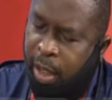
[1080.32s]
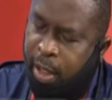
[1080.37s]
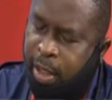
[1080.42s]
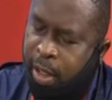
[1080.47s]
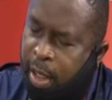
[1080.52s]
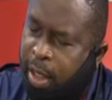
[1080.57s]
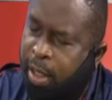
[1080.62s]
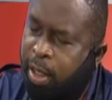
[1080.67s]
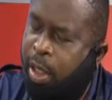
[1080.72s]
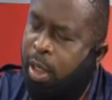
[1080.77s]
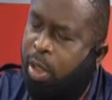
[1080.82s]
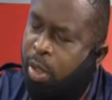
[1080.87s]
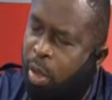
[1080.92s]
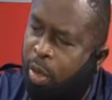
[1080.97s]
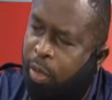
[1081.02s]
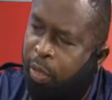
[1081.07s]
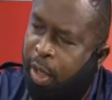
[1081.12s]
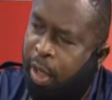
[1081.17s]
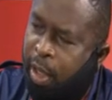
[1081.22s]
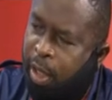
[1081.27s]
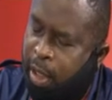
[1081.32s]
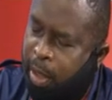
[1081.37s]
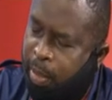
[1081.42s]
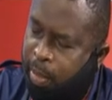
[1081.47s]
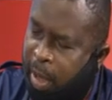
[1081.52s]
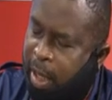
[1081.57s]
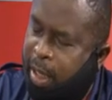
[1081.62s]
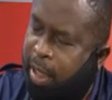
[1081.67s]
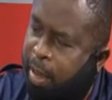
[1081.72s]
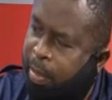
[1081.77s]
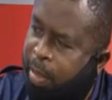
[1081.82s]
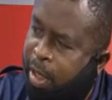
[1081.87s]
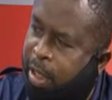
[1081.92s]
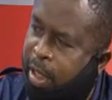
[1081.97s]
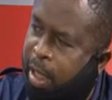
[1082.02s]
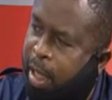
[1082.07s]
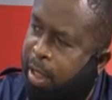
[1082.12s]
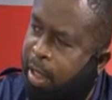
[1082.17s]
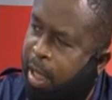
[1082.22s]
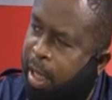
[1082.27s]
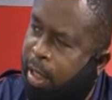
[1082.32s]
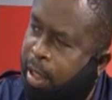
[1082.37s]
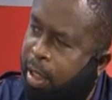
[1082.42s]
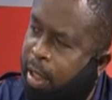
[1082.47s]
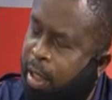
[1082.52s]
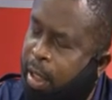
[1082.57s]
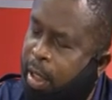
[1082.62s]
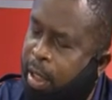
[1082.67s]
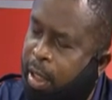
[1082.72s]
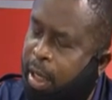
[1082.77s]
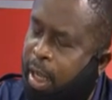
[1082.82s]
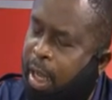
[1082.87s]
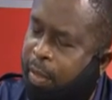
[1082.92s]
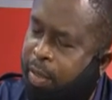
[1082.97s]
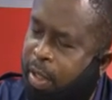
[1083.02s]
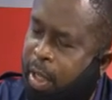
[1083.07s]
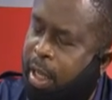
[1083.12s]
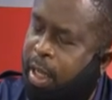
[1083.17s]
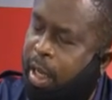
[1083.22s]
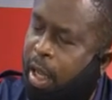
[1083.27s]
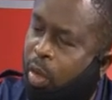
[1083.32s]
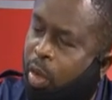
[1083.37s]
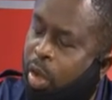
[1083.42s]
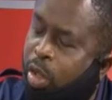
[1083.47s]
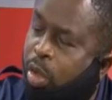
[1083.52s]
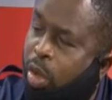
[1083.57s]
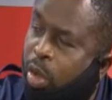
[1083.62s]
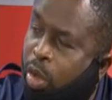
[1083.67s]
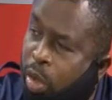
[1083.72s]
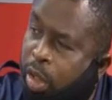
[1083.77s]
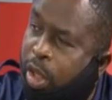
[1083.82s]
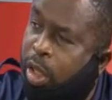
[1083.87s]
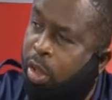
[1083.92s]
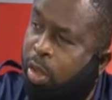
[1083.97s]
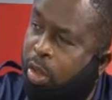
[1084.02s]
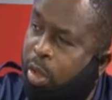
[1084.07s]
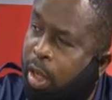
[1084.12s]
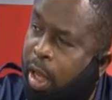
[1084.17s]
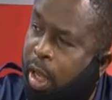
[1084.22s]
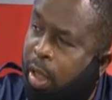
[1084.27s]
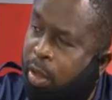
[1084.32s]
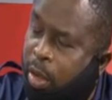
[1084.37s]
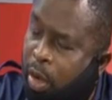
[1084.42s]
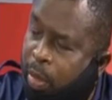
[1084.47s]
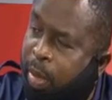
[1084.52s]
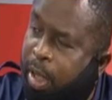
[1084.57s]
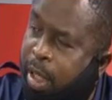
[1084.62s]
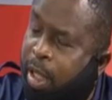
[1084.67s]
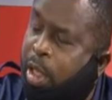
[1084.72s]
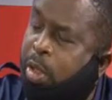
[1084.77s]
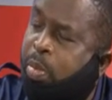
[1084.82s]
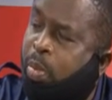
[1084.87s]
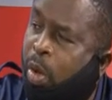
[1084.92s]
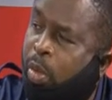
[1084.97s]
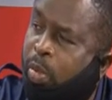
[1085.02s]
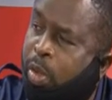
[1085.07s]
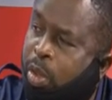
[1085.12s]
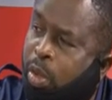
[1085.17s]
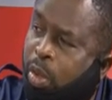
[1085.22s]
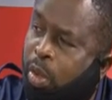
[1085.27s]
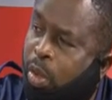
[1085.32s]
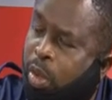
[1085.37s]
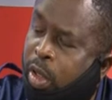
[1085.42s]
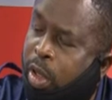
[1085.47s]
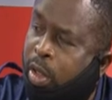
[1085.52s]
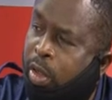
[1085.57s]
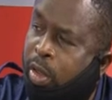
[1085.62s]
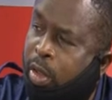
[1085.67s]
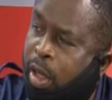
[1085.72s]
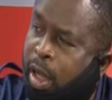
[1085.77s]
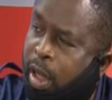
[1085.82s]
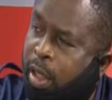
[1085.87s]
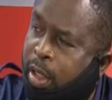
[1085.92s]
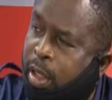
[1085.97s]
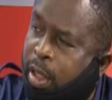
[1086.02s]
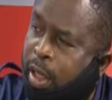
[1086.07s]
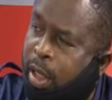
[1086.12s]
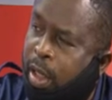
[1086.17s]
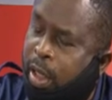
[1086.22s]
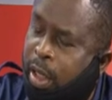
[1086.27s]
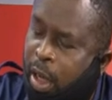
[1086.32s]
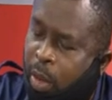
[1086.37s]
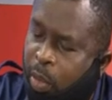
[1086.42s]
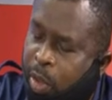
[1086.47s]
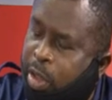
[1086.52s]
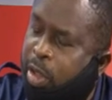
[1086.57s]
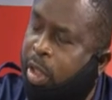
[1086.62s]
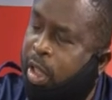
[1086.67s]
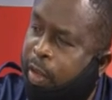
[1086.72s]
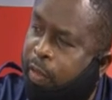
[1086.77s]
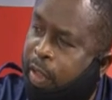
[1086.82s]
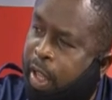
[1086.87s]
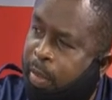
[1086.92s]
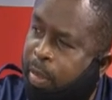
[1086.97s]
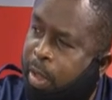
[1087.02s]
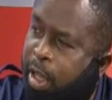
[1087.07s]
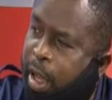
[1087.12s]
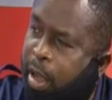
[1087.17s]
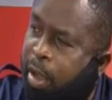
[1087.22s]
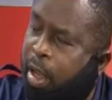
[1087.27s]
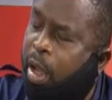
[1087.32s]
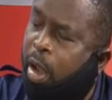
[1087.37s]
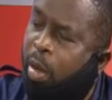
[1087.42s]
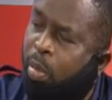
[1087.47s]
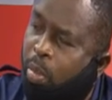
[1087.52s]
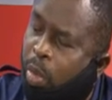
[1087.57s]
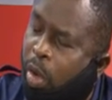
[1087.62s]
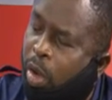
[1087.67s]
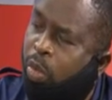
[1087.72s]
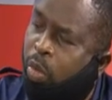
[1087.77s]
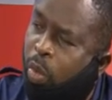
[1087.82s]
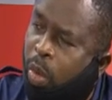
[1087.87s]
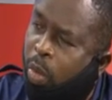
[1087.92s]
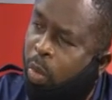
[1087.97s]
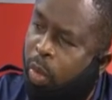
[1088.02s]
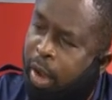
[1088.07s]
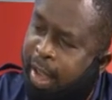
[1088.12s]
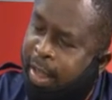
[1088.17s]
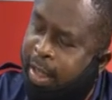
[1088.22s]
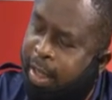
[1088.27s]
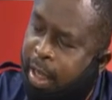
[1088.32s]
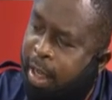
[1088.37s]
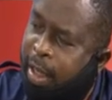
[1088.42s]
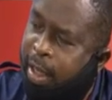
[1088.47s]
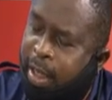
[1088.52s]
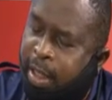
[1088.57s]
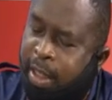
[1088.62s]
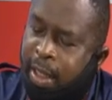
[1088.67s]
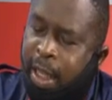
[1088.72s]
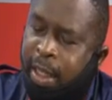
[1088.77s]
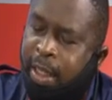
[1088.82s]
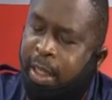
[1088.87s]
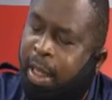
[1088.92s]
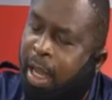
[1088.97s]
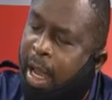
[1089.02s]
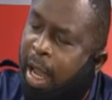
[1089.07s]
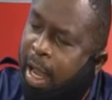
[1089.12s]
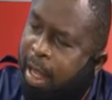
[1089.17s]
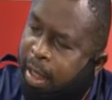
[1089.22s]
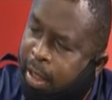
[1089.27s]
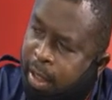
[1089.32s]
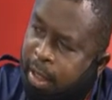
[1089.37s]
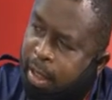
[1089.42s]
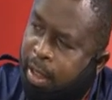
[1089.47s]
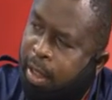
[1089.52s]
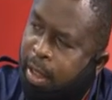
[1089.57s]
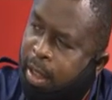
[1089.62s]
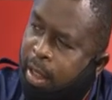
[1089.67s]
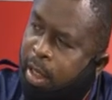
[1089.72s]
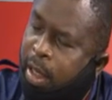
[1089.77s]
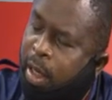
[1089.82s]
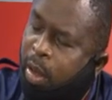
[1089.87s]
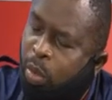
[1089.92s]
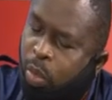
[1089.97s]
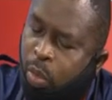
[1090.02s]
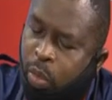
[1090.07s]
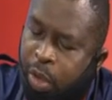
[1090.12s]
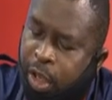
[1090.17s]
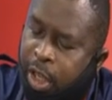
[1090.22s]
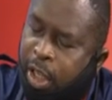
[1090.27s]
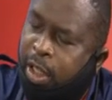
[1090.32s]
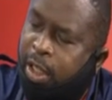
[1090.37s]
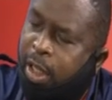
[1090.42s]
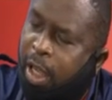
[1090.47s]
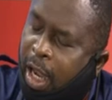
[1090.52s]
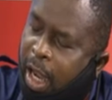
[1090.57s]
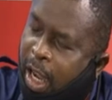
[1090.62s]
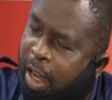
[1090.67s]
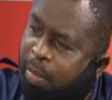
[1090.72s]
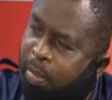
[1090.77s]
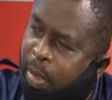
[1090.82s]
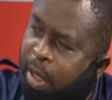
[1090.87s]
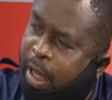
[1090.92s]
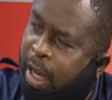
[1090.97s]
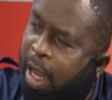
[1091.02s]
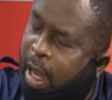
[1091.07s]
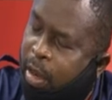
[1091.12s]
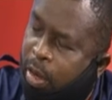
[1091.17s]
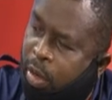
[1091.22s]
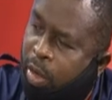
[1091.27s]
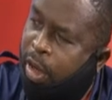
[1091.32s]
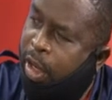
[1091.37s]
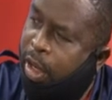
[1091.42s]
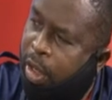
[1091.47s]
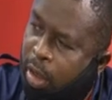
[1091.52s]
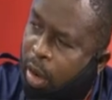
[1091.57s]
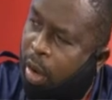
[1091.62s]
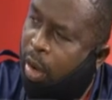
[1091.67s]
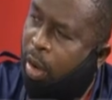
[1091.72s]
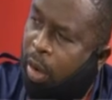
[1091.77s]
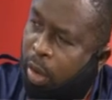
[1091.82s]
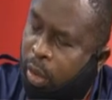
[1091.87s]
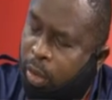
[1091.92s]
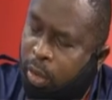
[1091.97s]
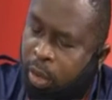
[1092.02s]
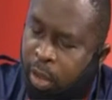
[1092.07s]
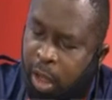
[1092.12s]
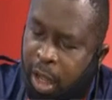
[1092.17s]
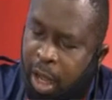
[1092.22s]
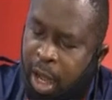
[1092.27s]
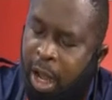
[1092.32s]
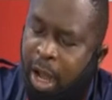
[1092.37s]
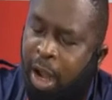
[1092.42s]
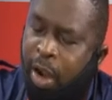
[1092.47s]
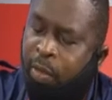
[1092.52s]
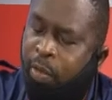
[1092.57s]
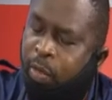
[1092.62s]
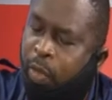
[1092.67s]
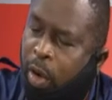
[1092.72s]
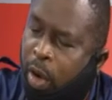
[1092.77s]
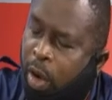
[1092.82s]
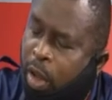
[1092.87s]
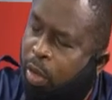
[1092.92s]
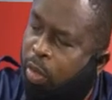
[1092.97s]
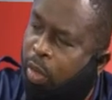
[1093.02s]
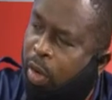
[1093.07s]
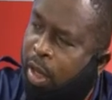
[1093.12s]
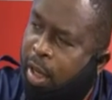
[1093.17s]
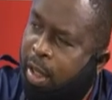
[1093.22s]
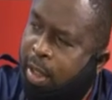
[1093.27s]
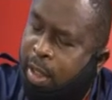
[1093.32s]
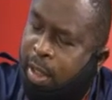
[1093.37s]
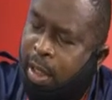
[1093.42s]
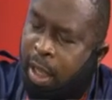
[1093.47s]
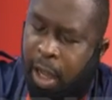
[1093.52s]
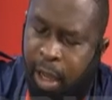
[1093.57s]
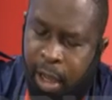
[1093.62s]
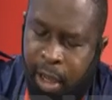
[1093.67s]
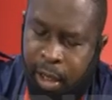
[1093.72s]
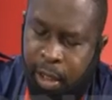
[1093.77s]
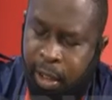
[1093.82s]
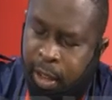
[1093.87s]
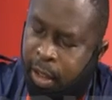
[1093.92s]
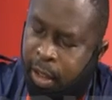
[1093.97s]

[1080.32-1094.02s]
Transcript: since this COVID pandemic started, they have said they are going to look into that. Government has promised to look into that, that we should give them time. But what we are saying is that which have been agreed on and voluntarily signed